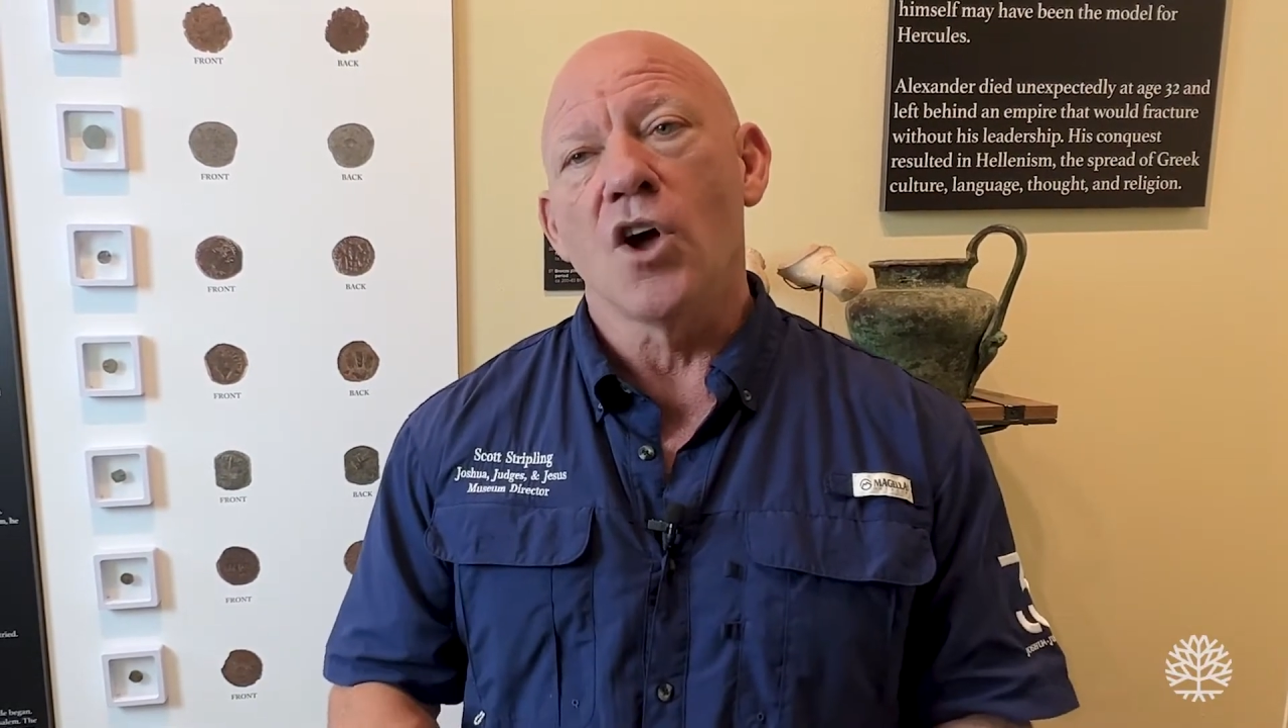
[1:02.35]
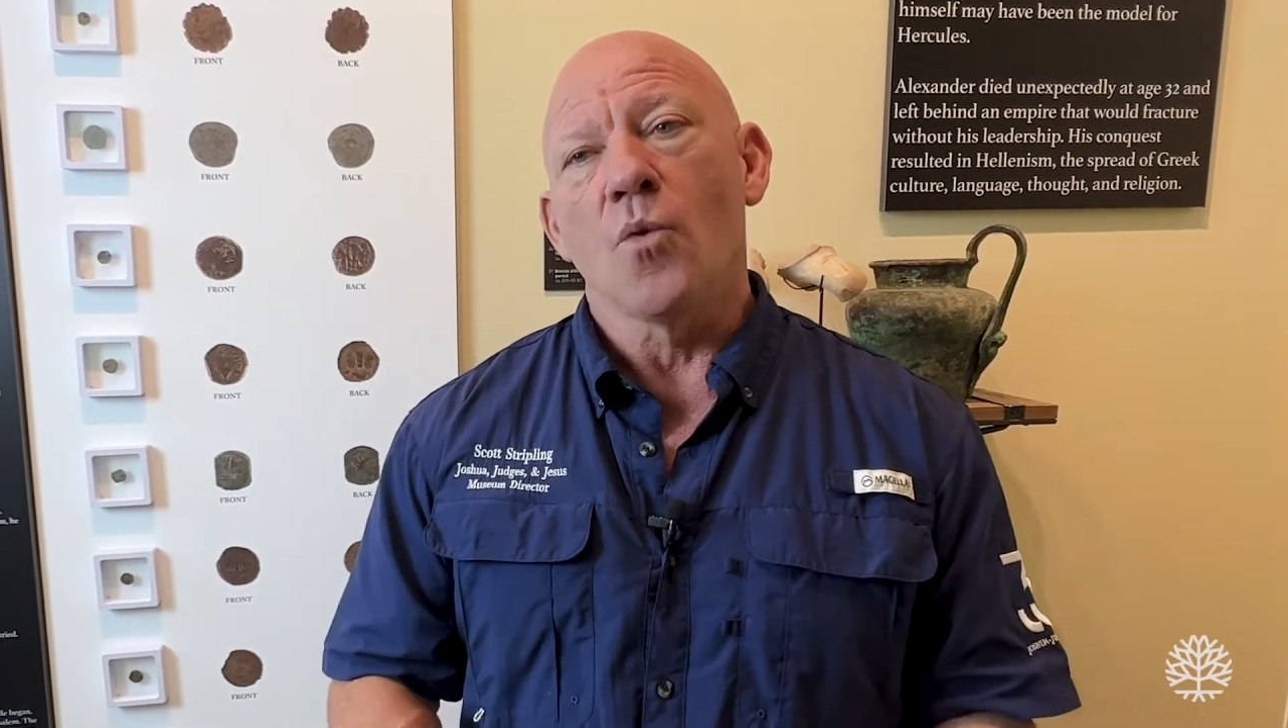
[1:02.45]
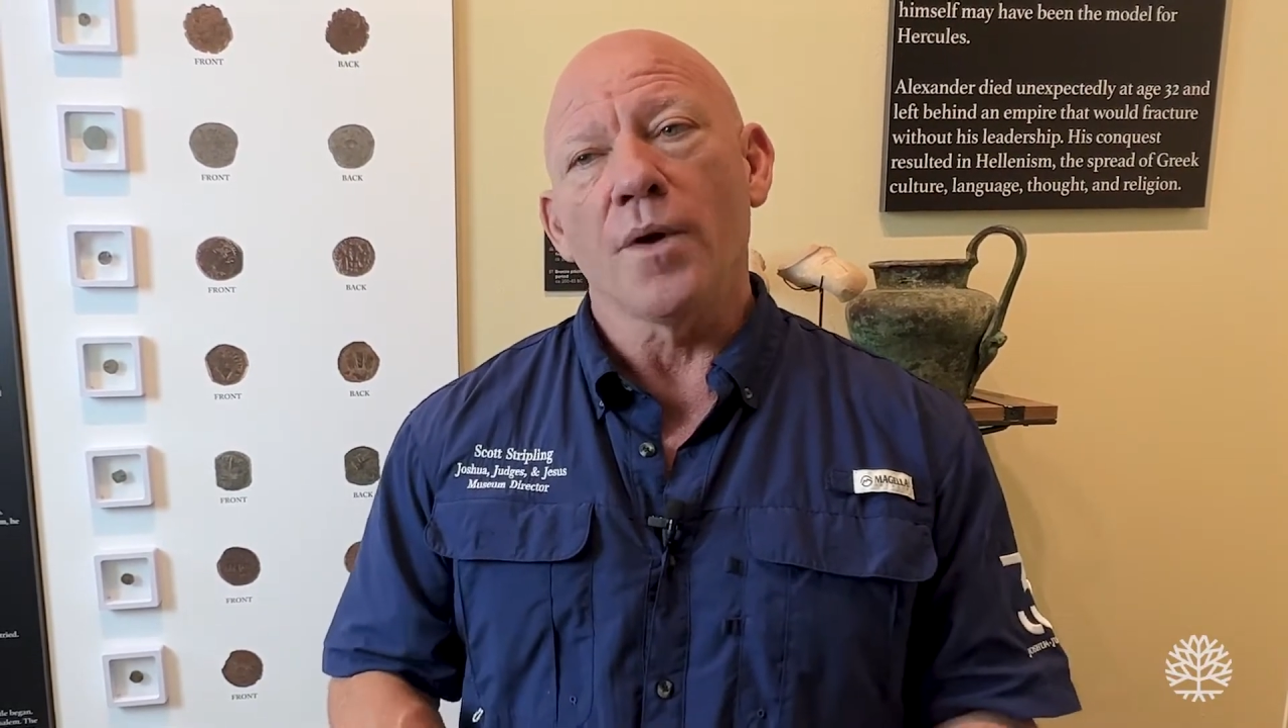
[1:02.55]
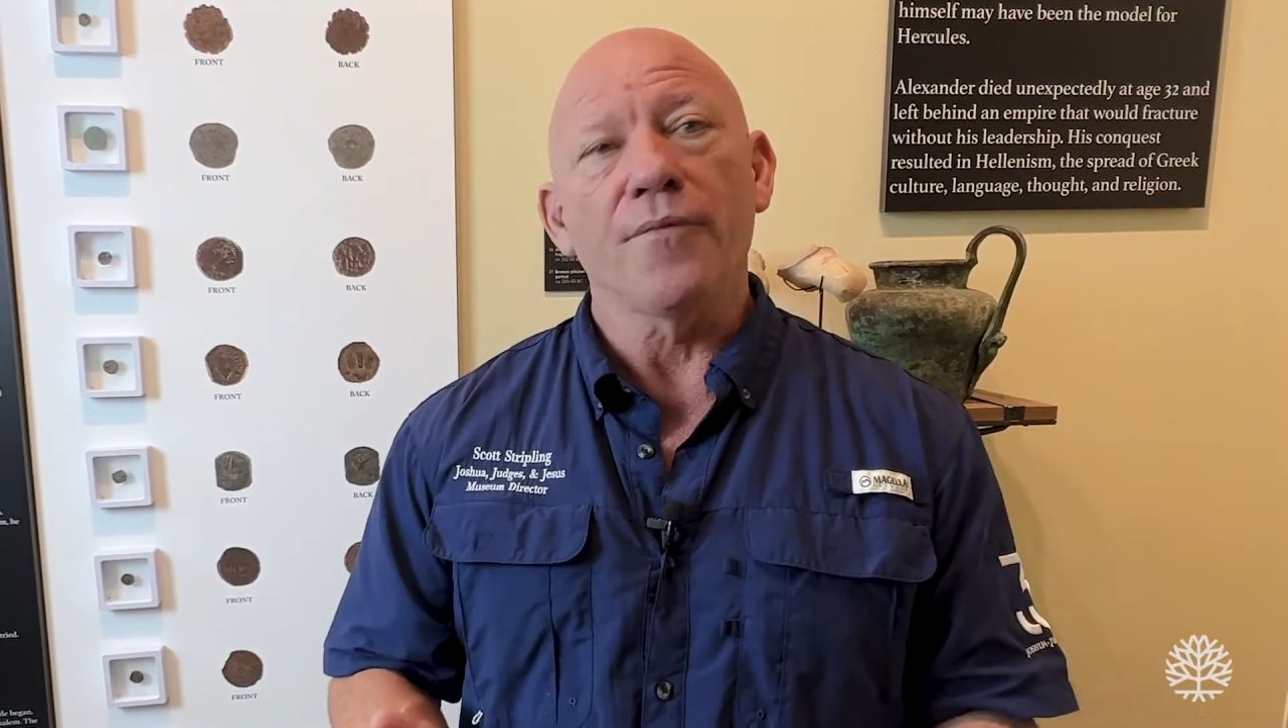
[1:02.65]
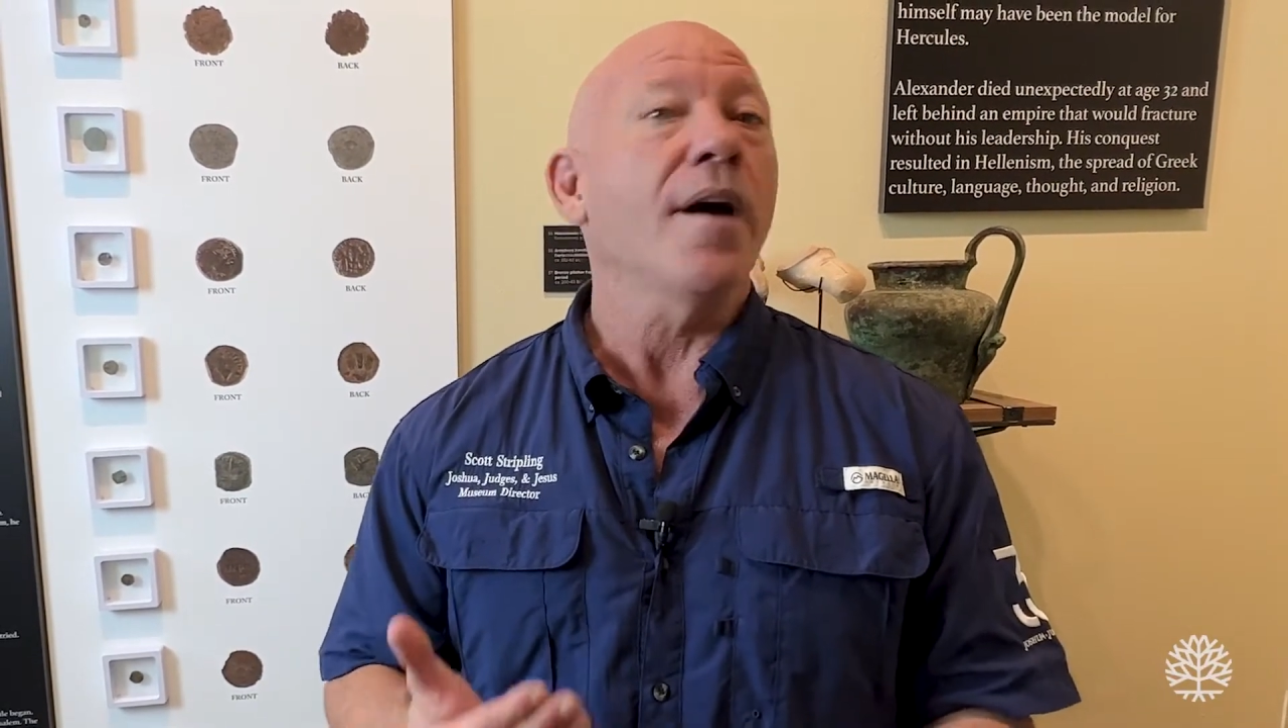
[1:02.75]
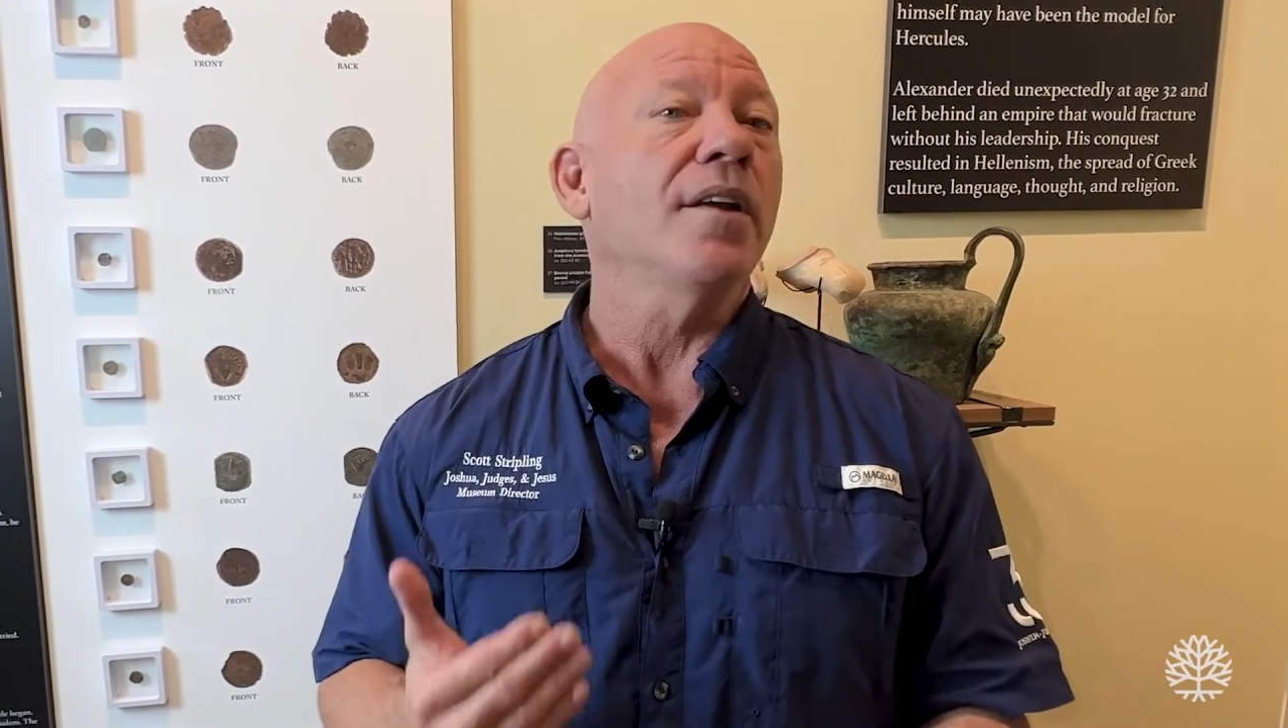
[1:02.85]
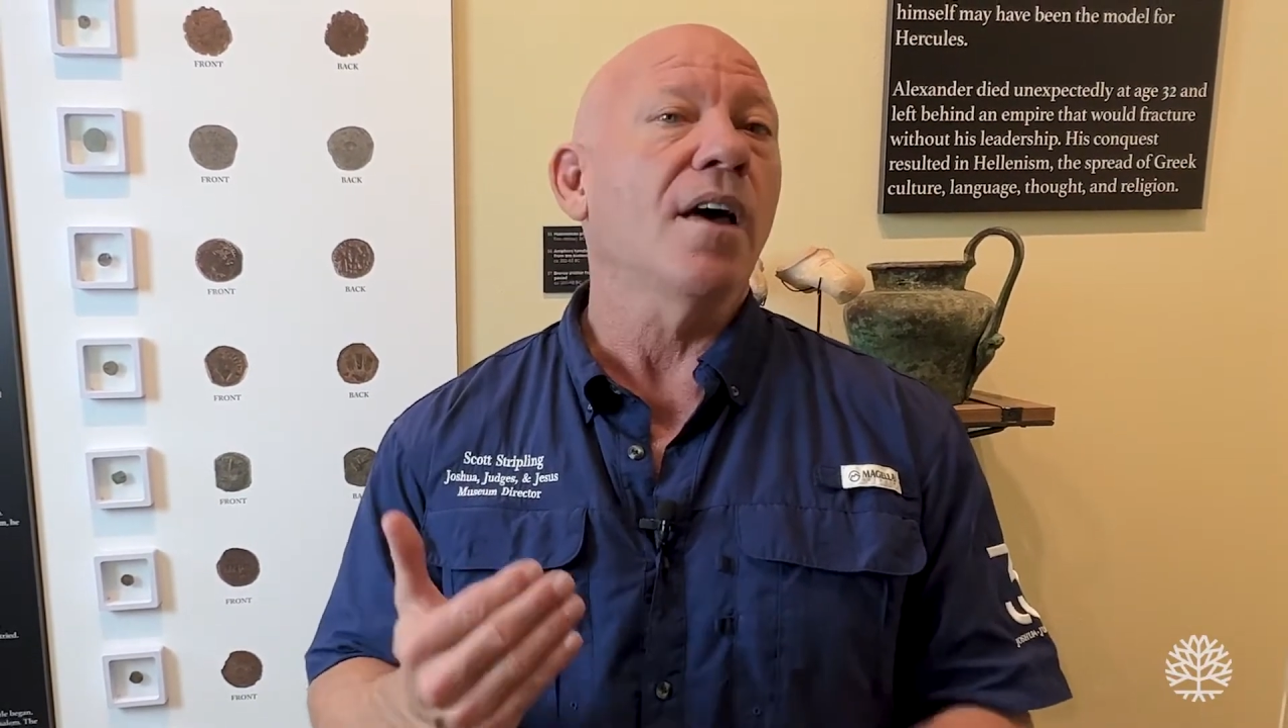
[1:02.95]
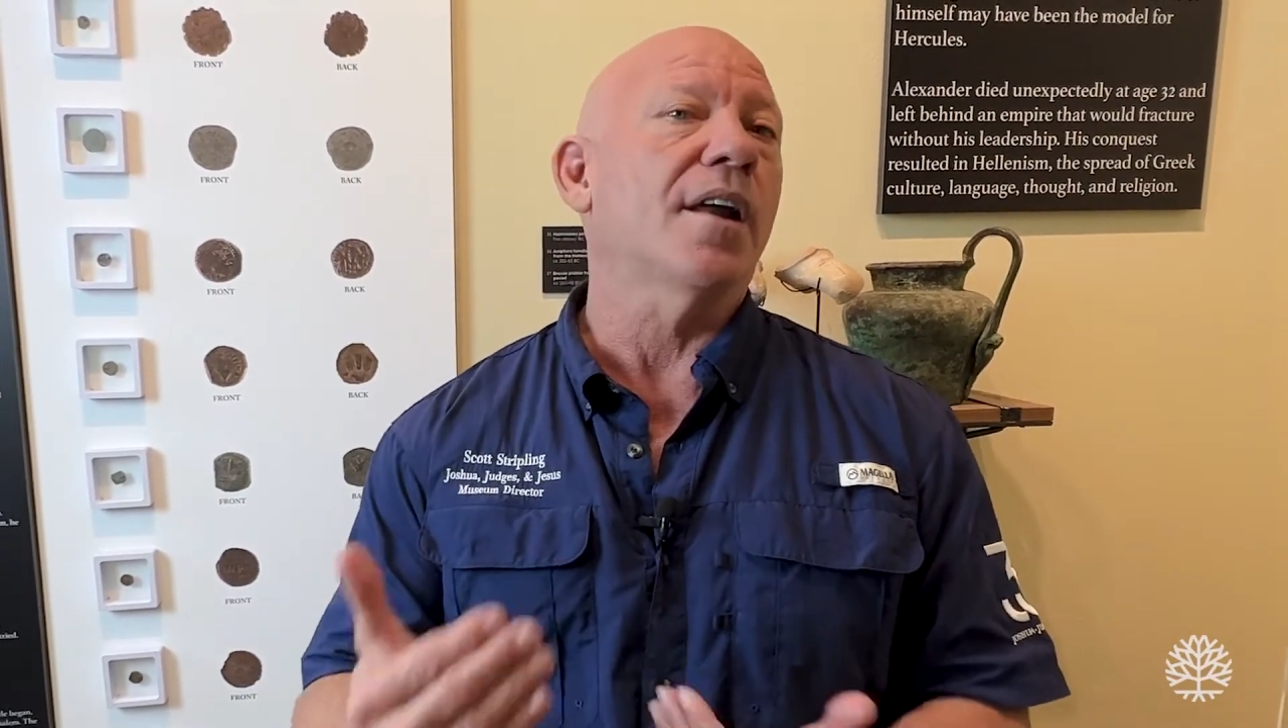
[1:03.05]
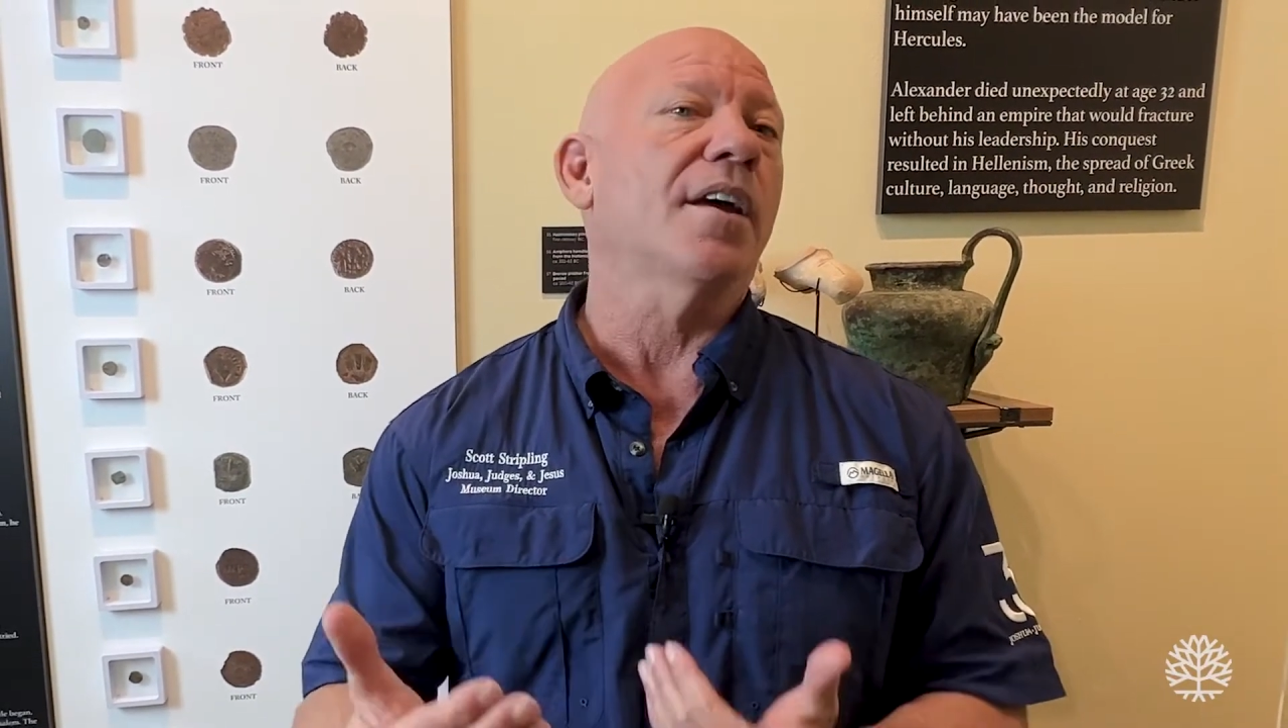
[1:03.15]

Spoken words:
we found a lot of